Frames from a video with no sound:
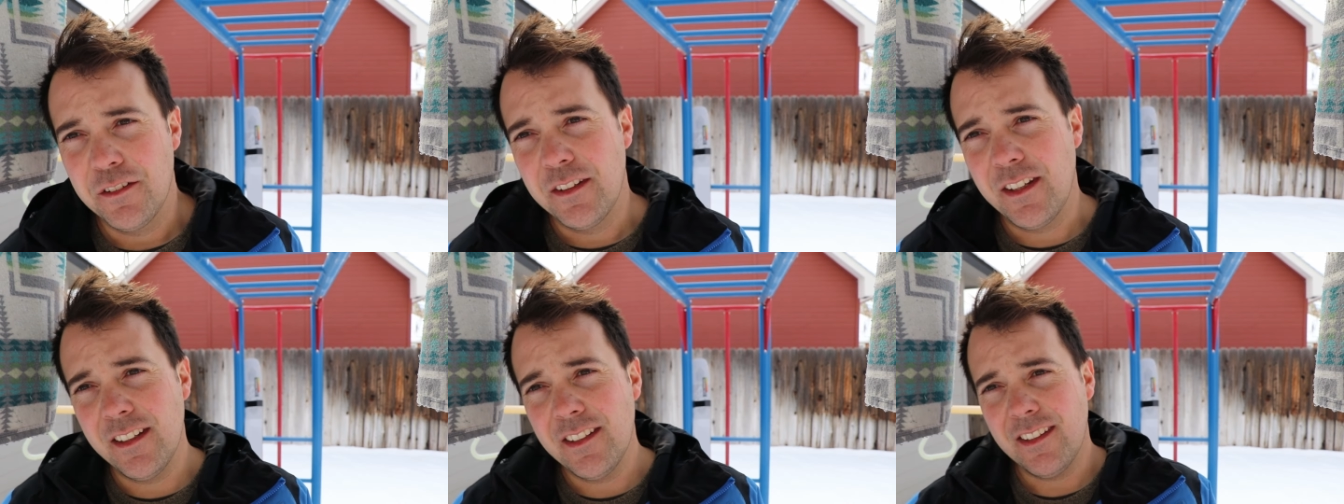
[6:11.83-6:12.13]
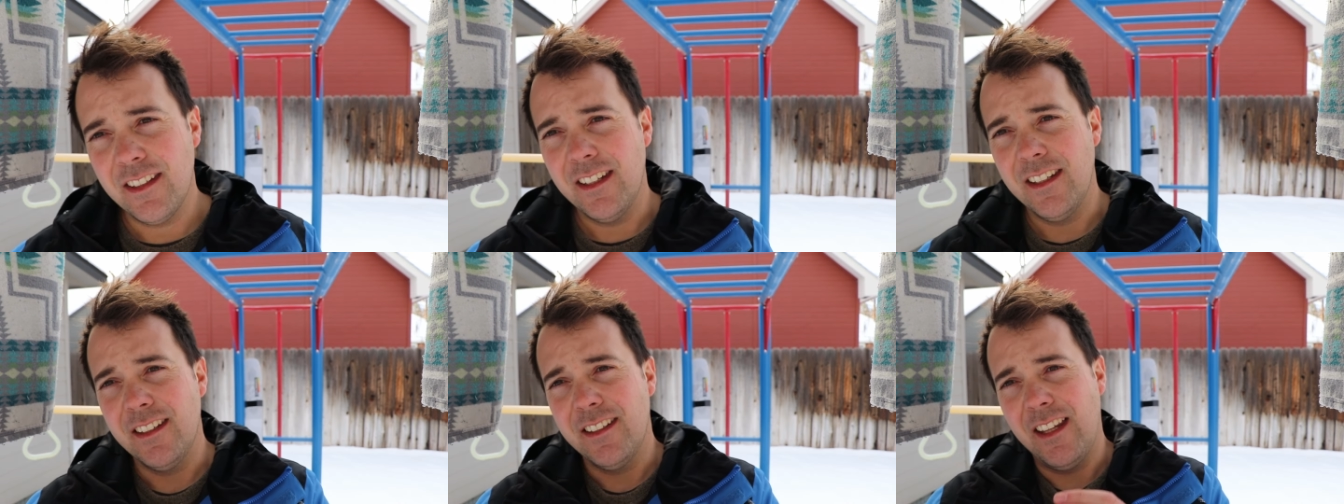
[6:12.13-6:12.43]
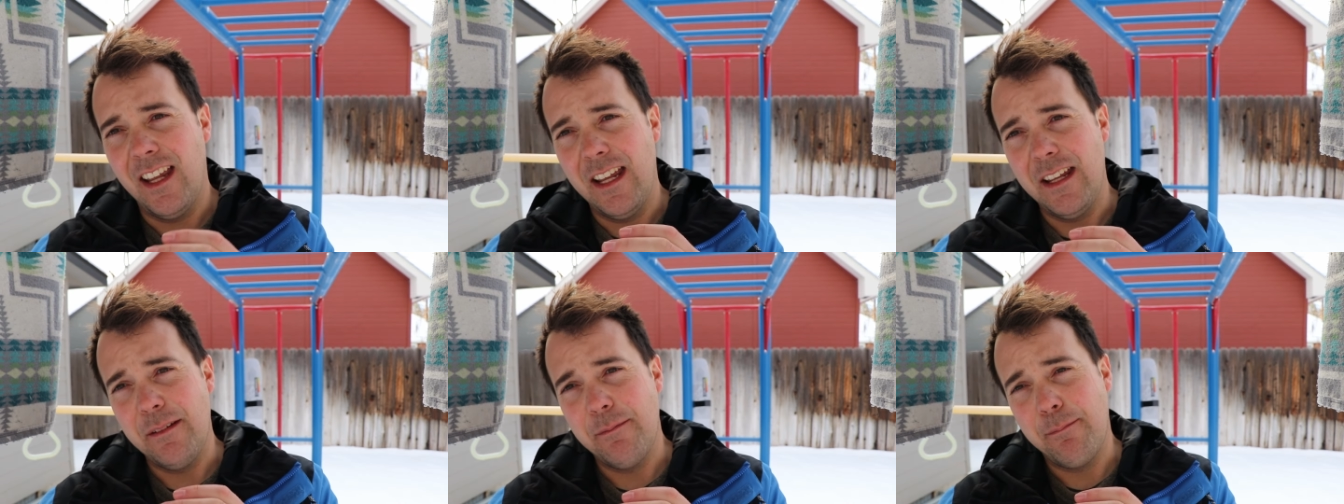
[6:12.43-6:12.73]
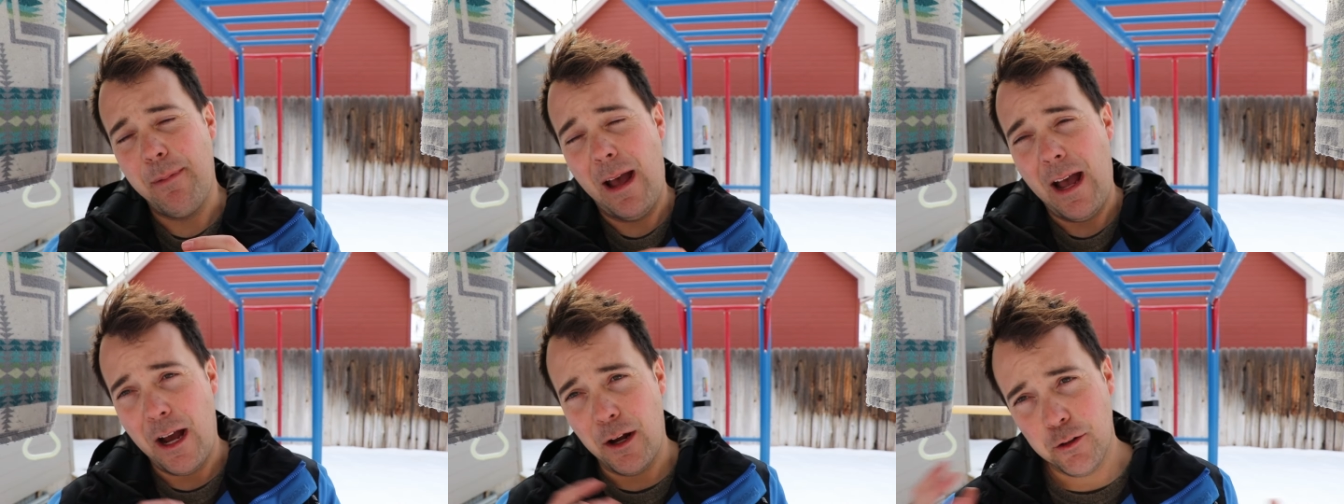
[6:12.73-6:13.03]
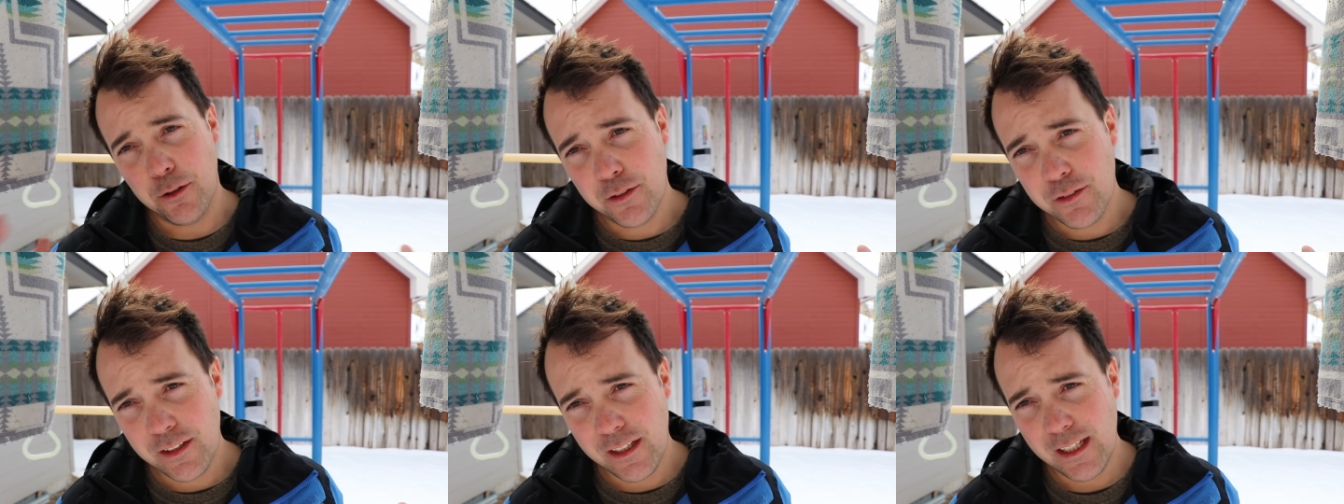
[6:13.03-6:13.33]
This is a
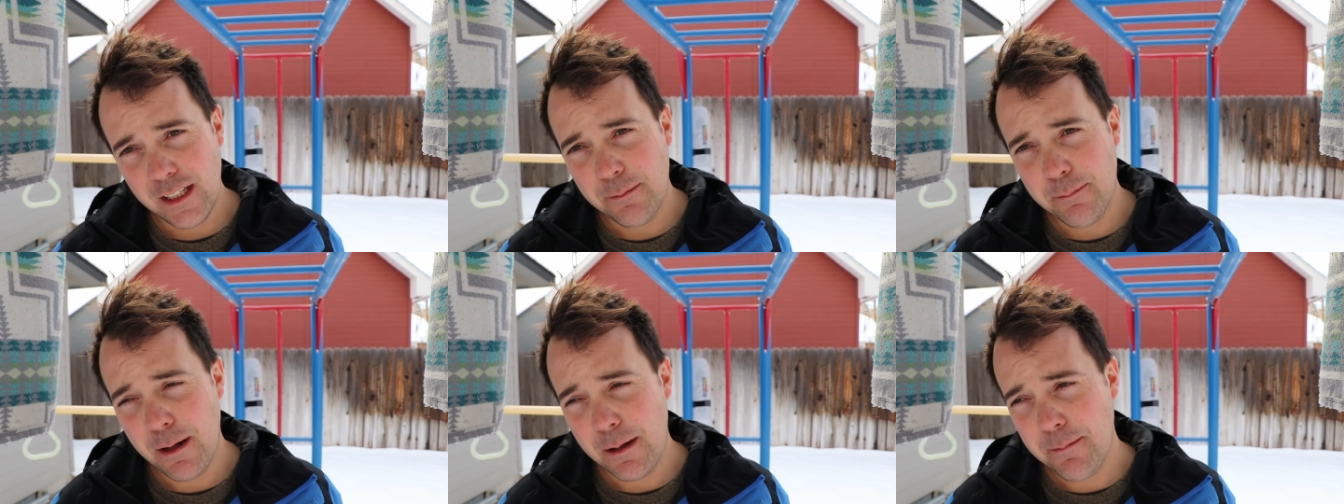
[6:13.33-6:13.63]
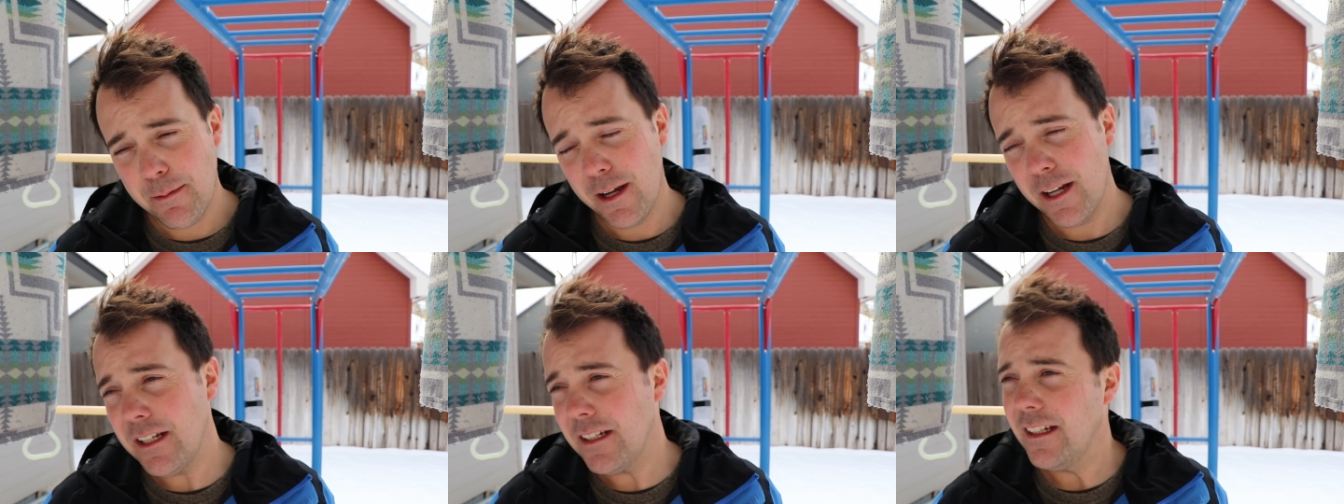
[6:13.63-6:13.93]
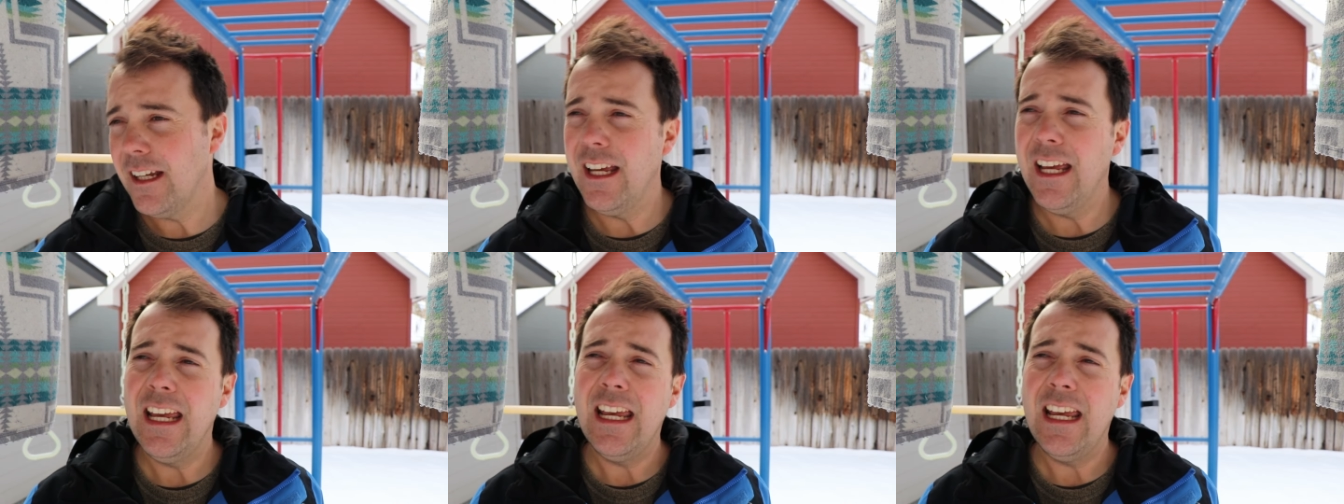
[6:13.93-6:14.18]
powder ski in my mind.